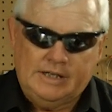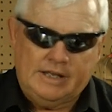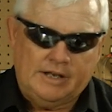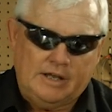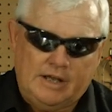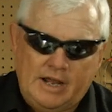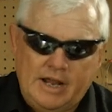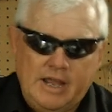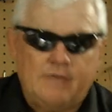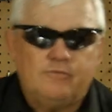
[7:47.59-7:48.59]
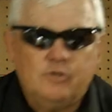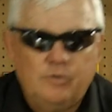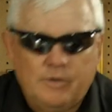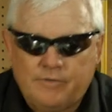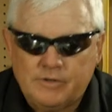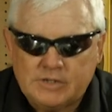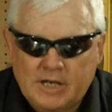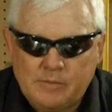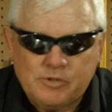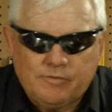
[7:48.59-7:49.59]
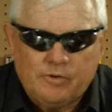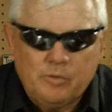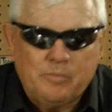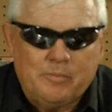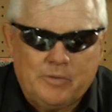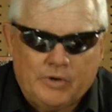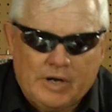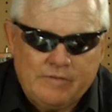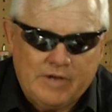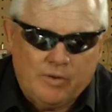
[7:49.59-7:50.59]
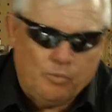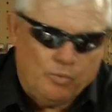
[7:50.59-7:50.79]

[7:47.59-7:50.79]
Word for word: And I have two different types of aluminum here. I've got